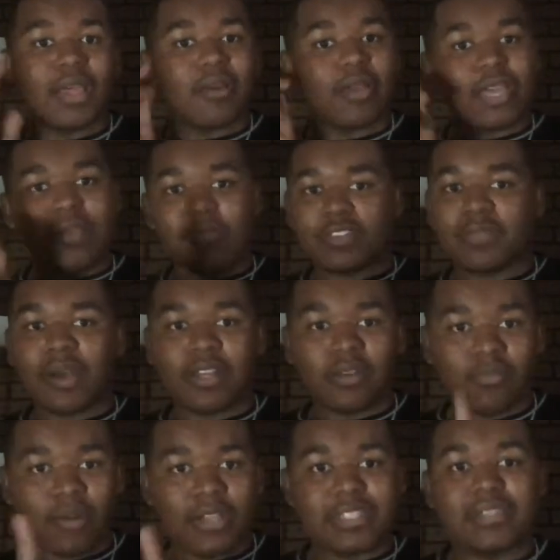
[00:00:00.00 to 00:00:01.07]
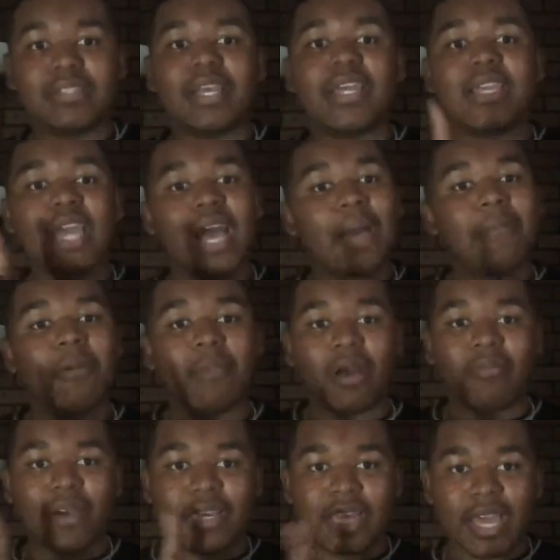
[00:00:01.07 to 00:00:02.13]
He responded once. He said, "Yeah, I'm on my
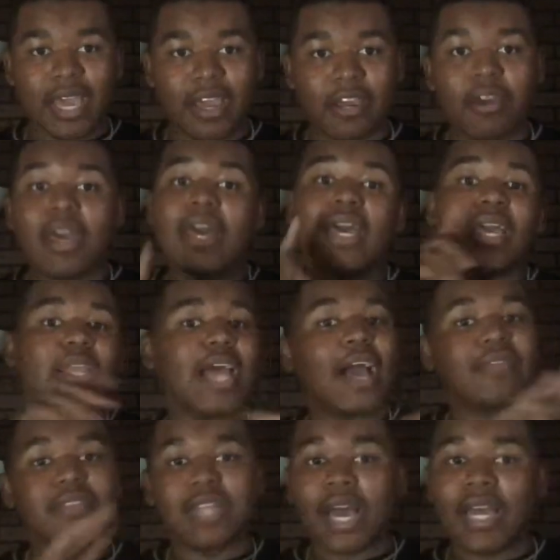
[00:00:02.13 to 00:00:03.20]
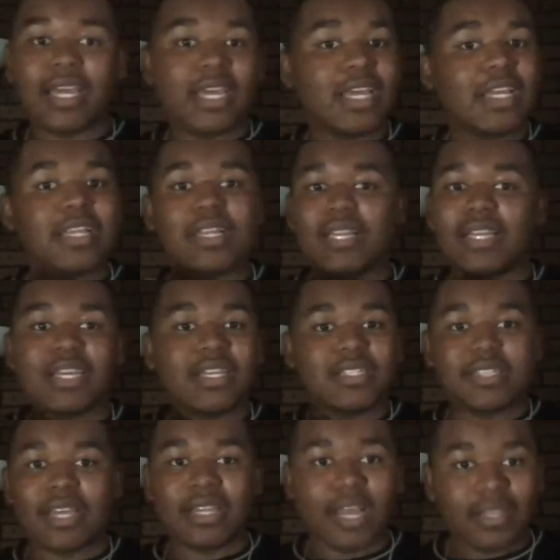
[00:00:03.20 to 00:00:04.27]
way there." After that, he didn't
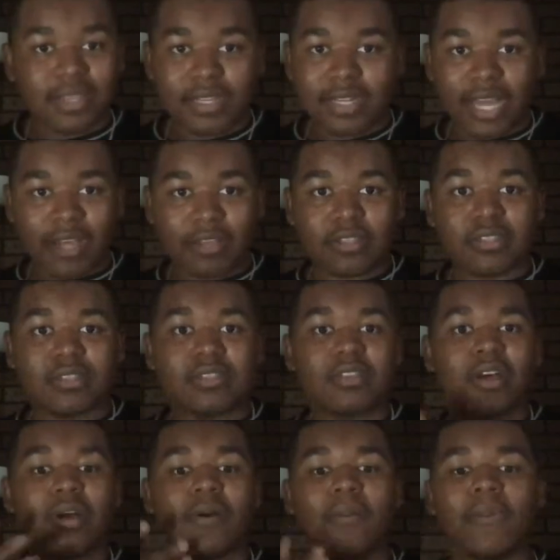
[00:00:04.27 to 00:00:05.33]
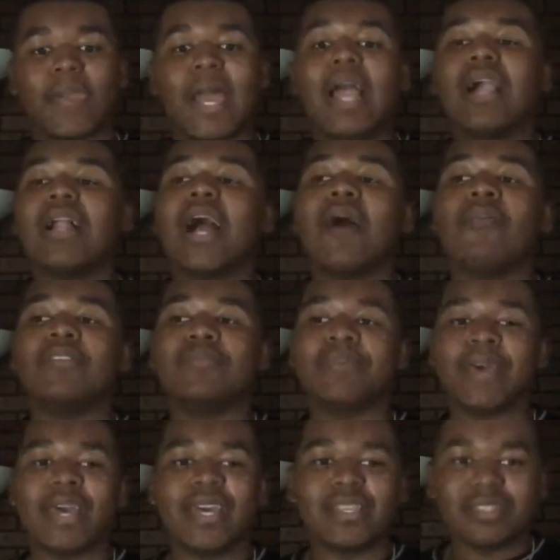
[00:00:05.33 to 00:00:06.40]
say nothing else. So I was
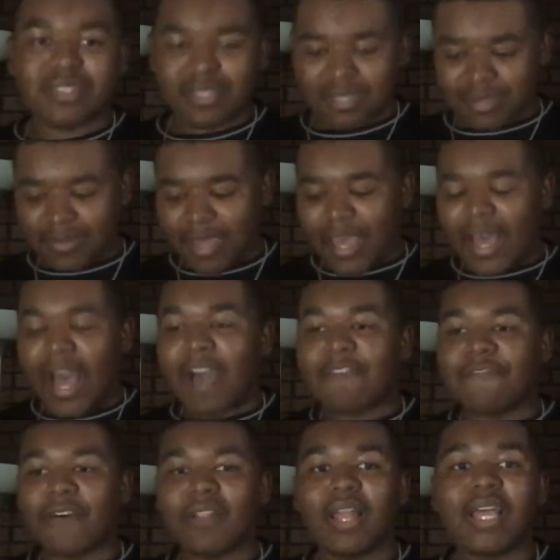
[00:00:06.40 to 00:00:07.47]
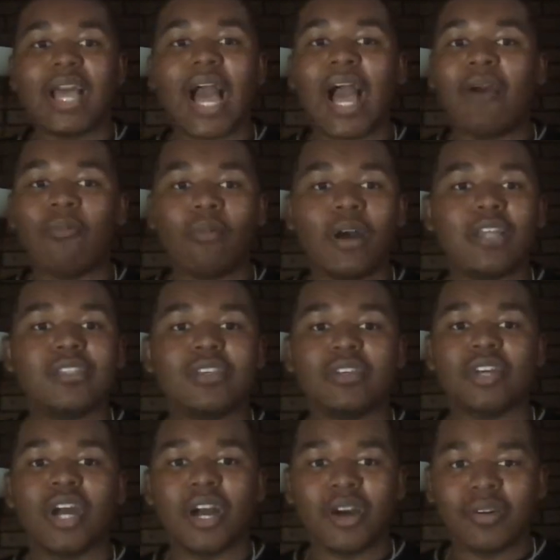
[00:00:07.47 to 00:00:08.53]
pissed. I felt like I wanted to
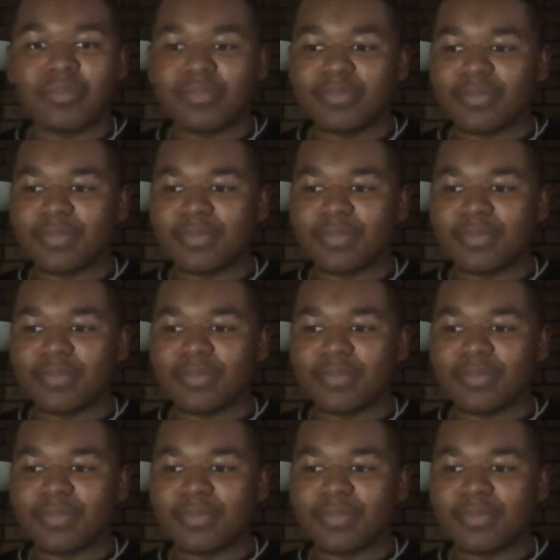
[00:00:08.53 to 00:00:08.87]
go.